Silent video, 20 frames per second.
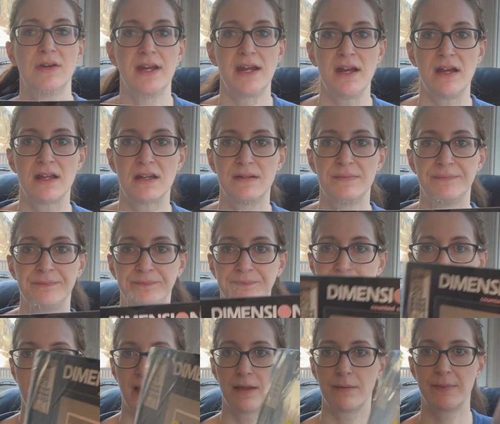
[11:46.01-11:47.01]
Aida,
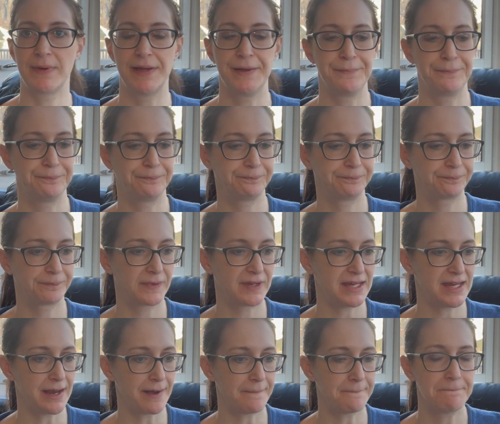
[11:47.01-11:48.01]
but
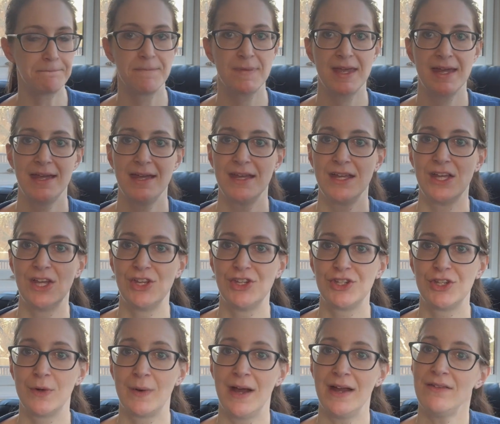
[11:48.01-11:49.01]
yeah.
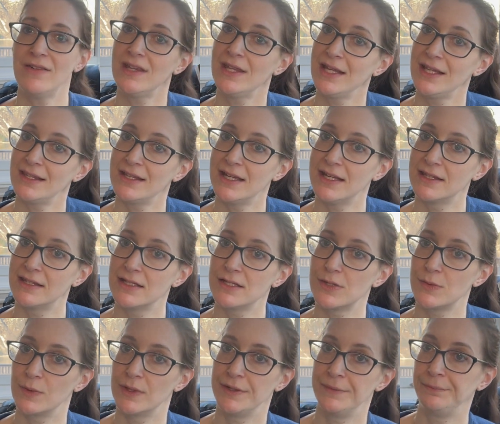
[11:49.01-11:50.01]
So I really like this
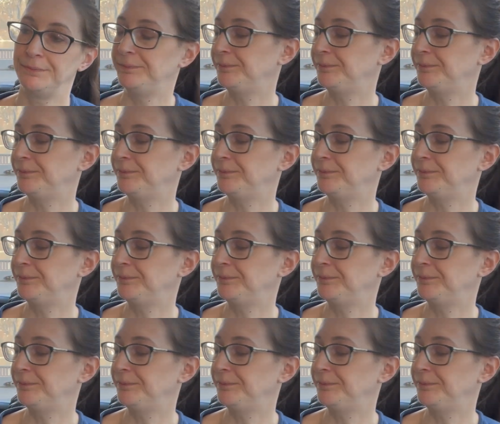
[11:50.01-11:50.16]
one.